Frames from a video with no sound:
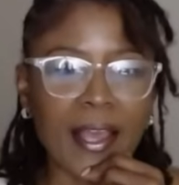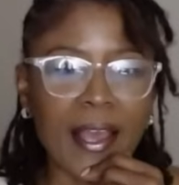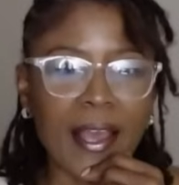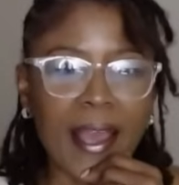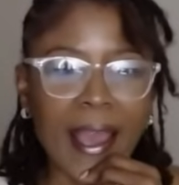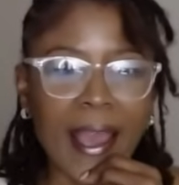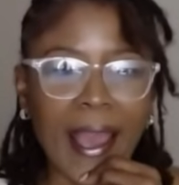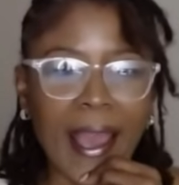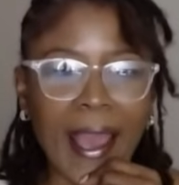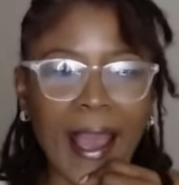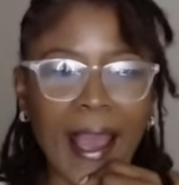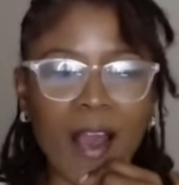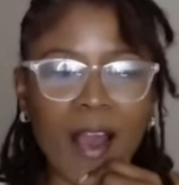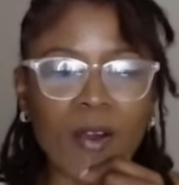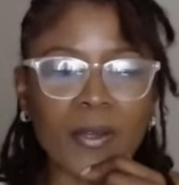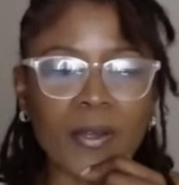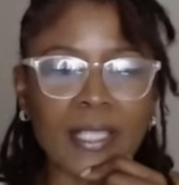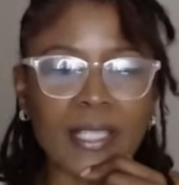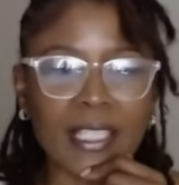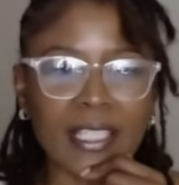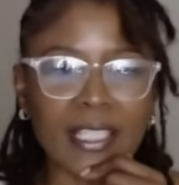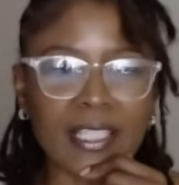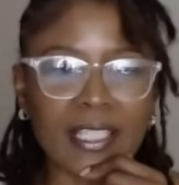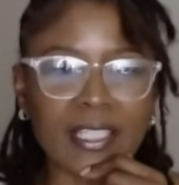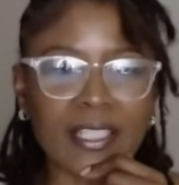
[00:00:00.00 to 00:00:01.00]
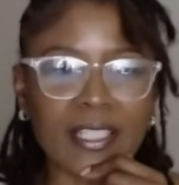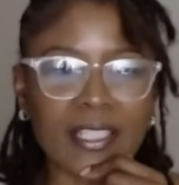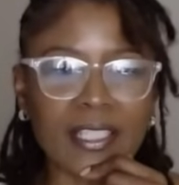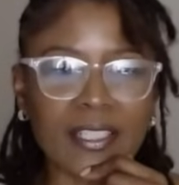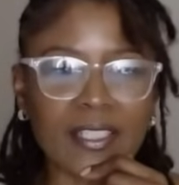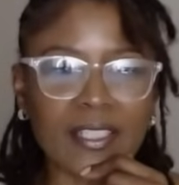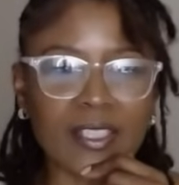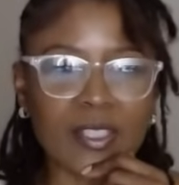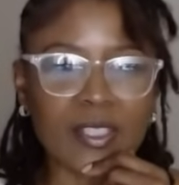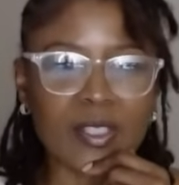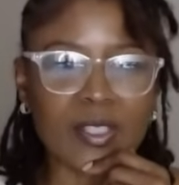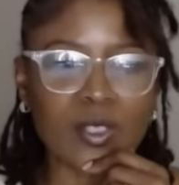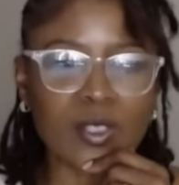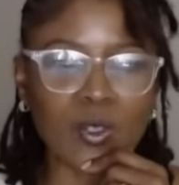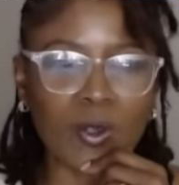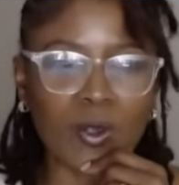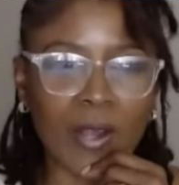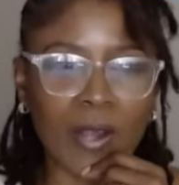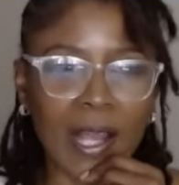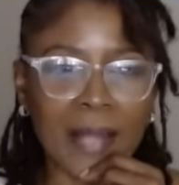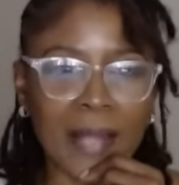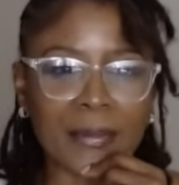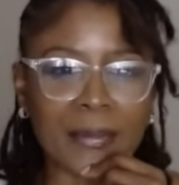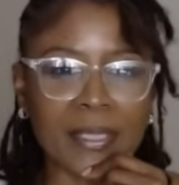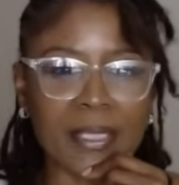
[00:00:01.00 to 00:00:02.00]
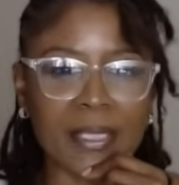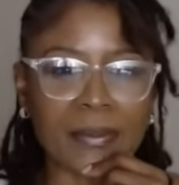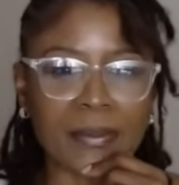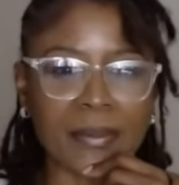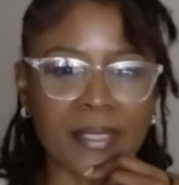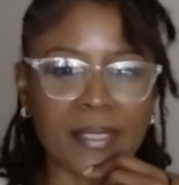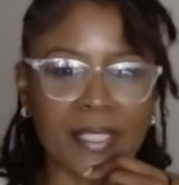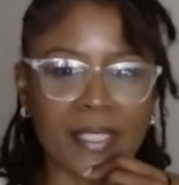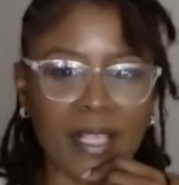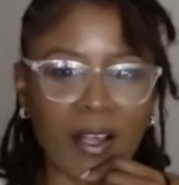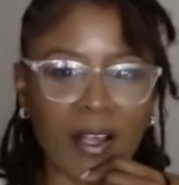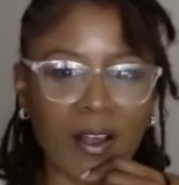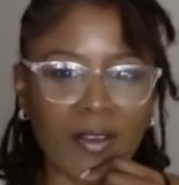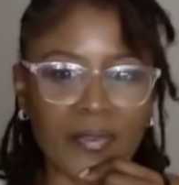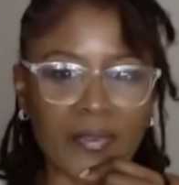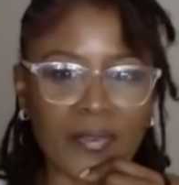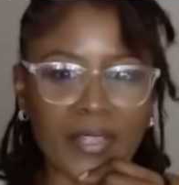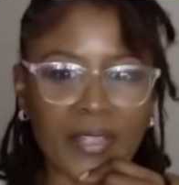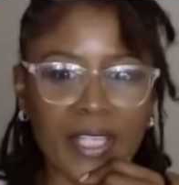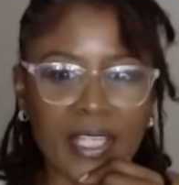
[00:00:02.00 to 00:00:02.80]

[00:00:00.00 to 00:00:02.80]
how he describes himself.